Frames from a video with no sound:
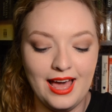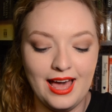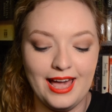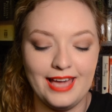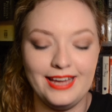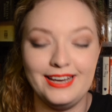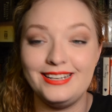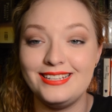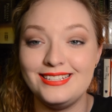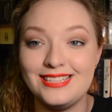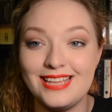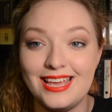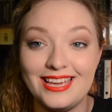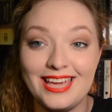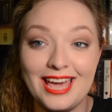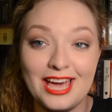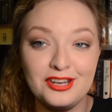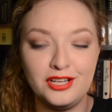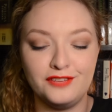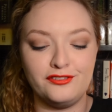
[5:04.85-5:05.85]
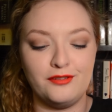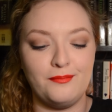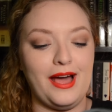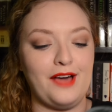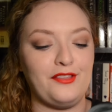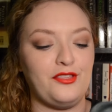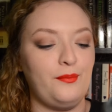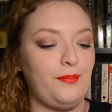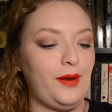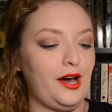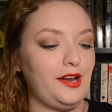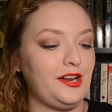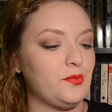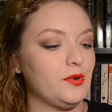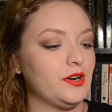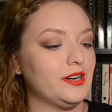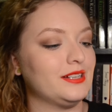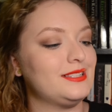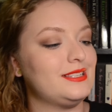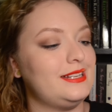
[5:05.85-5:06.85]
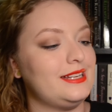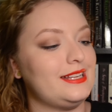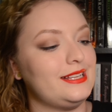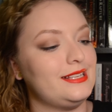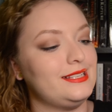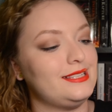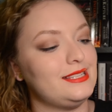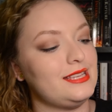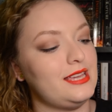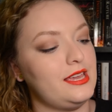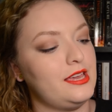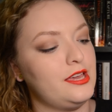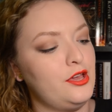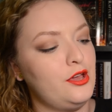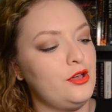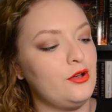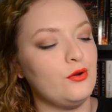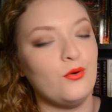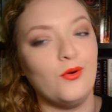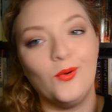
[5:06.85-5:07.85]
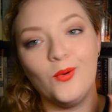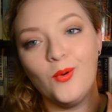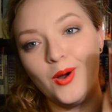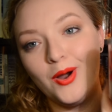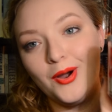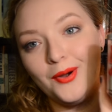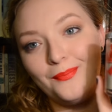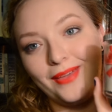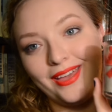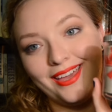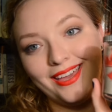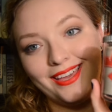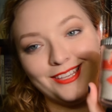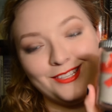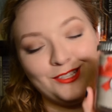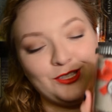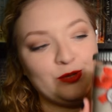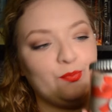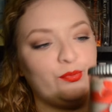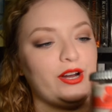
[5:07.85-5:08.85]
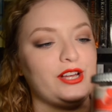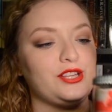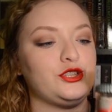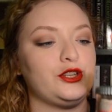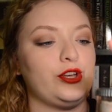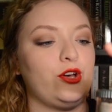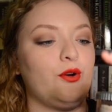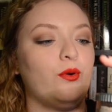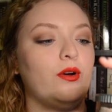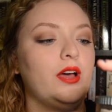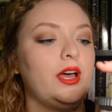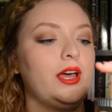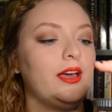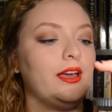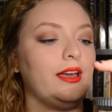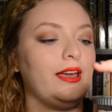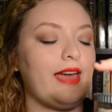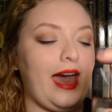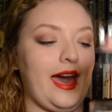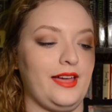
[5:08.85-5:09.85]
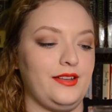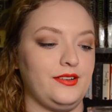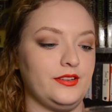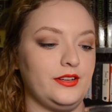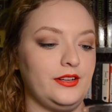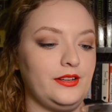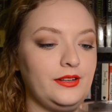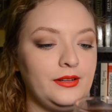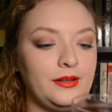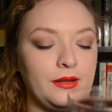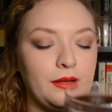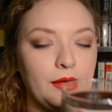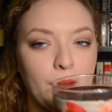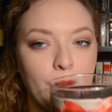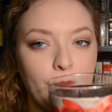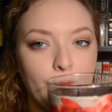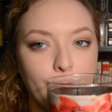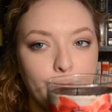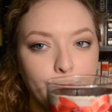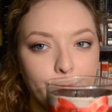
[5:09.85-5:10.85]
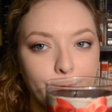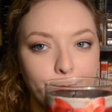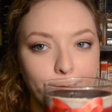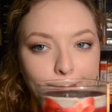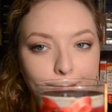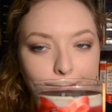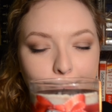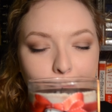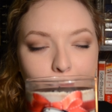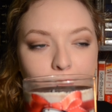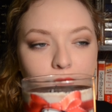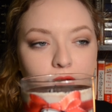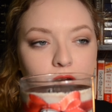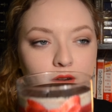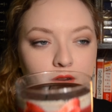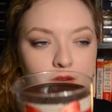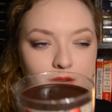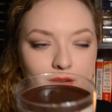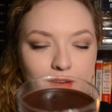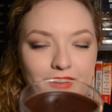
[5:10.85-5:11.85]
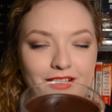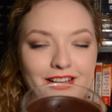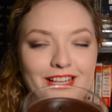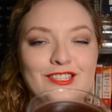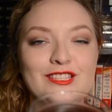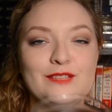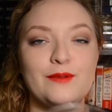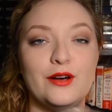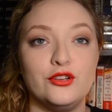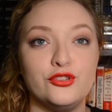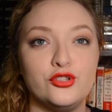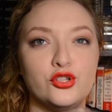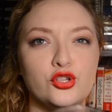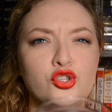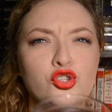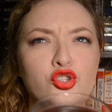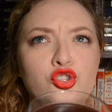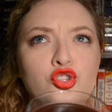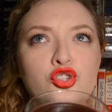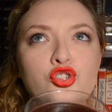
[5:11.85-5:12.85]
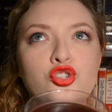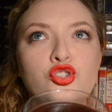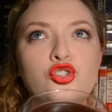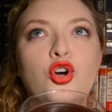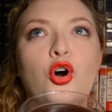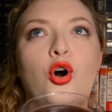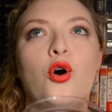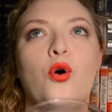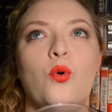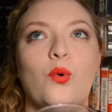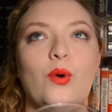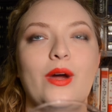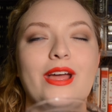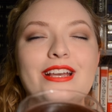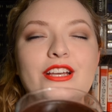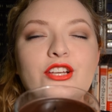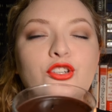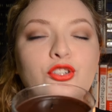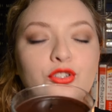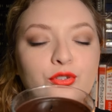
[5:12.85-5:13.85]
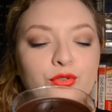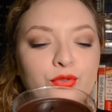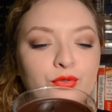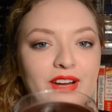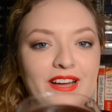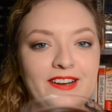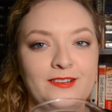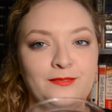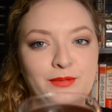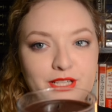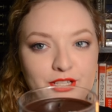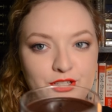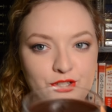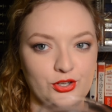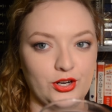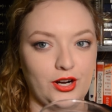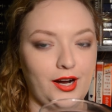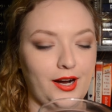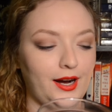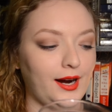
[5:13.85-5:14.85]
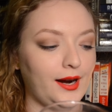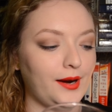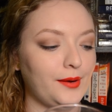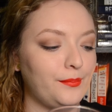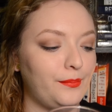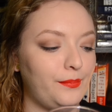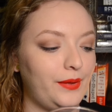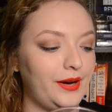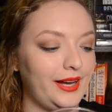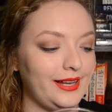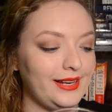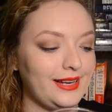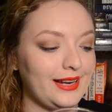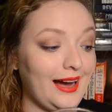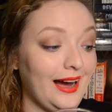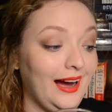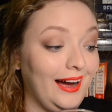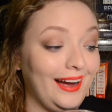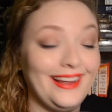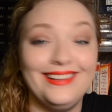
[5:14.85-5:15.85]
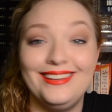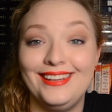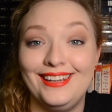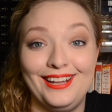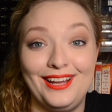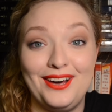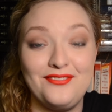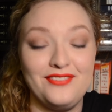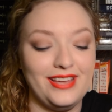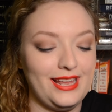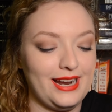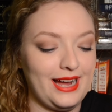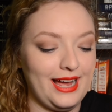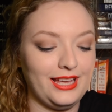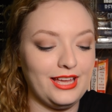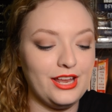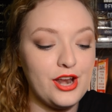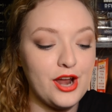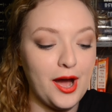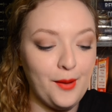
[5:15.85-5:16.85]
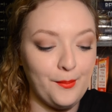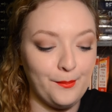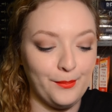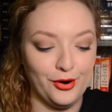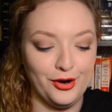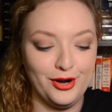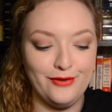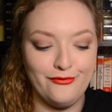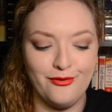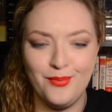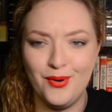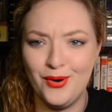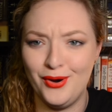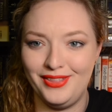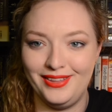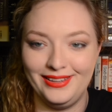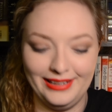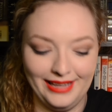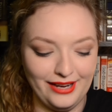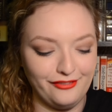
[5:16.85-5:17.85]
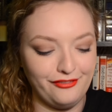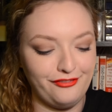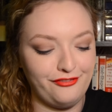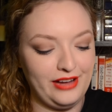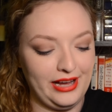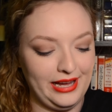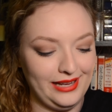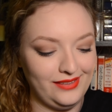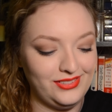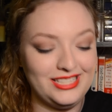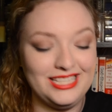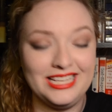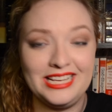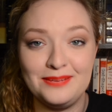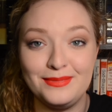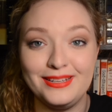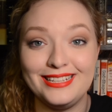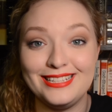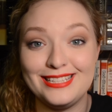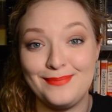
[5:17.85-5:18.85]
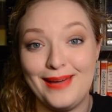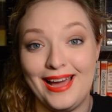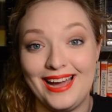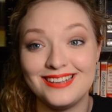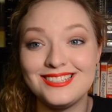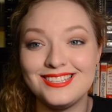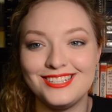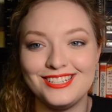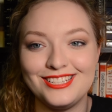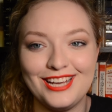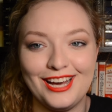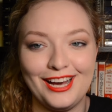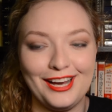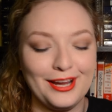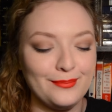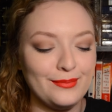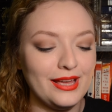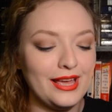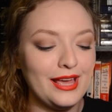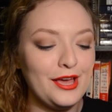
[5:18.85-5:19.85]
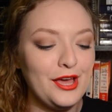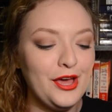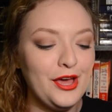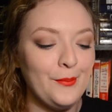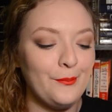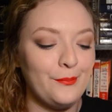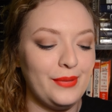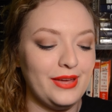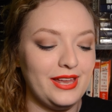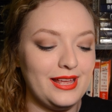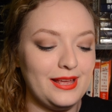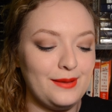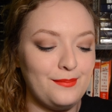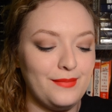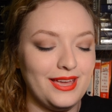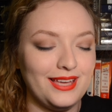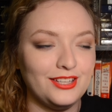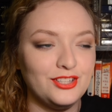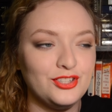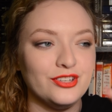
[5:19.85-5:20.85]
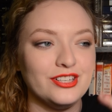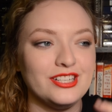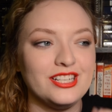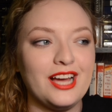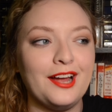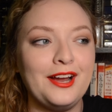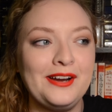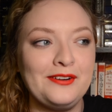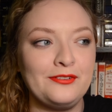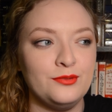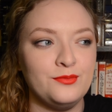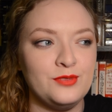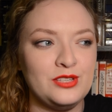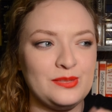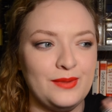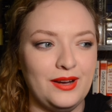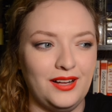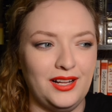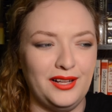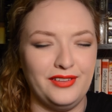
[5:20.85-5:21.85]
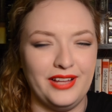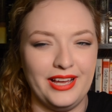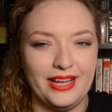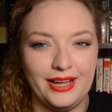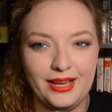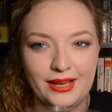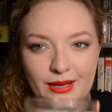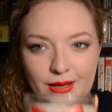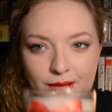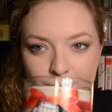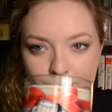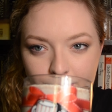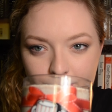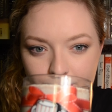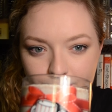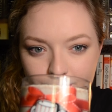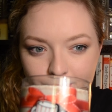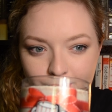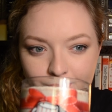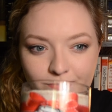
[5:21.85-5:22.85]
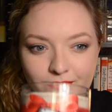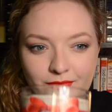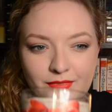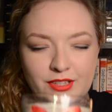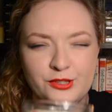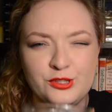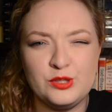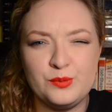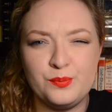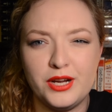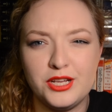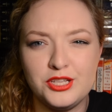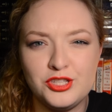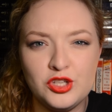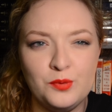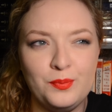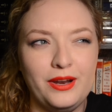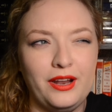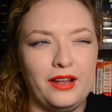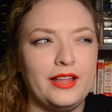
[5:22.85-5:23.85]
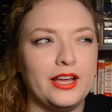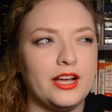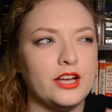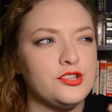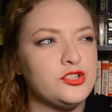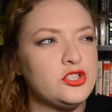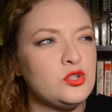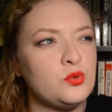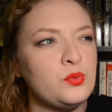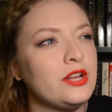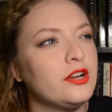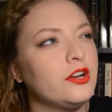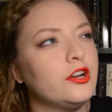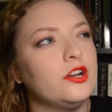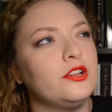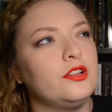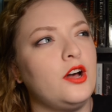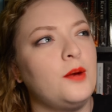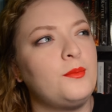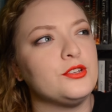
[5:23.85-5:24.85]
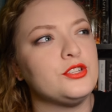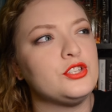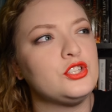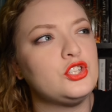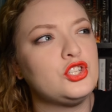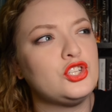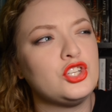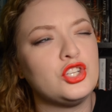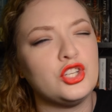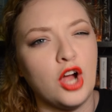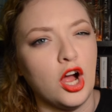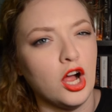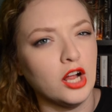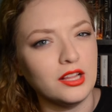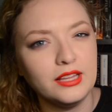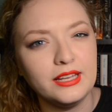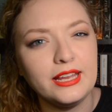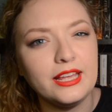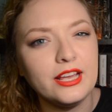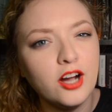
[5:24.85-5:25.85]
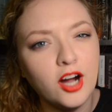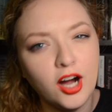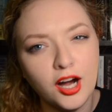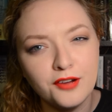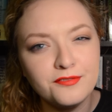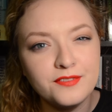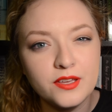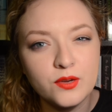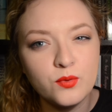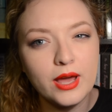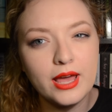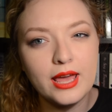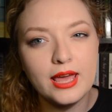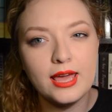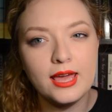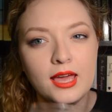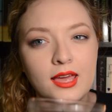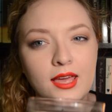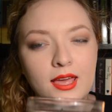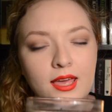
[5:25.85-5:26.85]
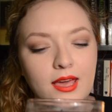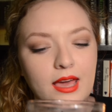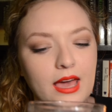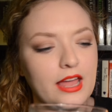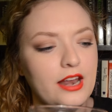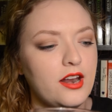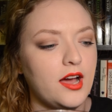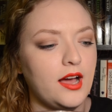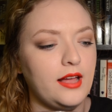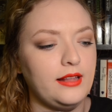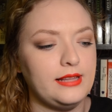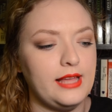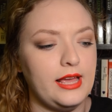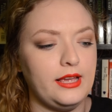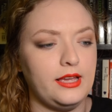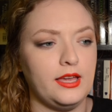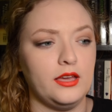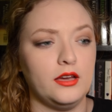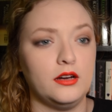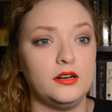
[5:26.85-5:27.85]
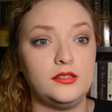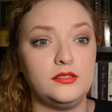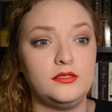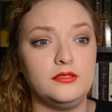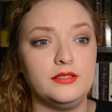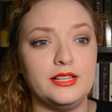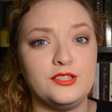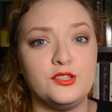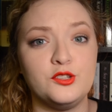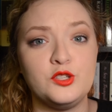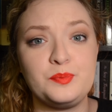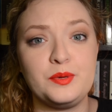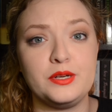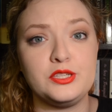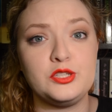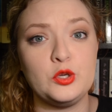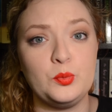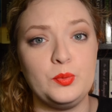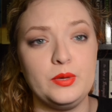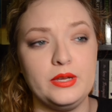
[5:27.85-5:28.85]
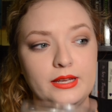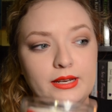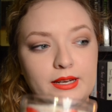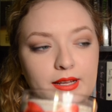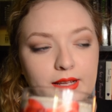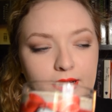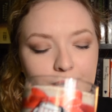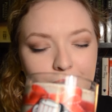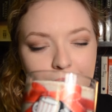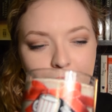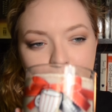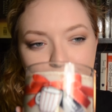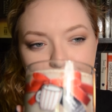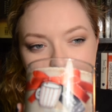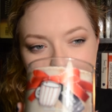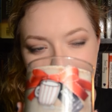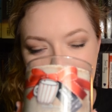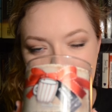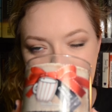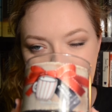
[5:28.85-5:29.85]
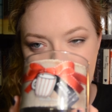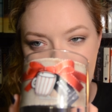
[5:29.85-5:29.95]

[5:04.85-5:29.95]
And it is a candle from Bath and Body Works, and it is the Gourmet Espresso Candle. Oh, it smells so incredibly strong, but I love it. I cannot burn it for more than like 5–10 minutes max at a time, but it makes your entire room smell like espresso, but in like a sweeter, almost chocolatey coffee way, and not in like a, oh, that's espresso bean, but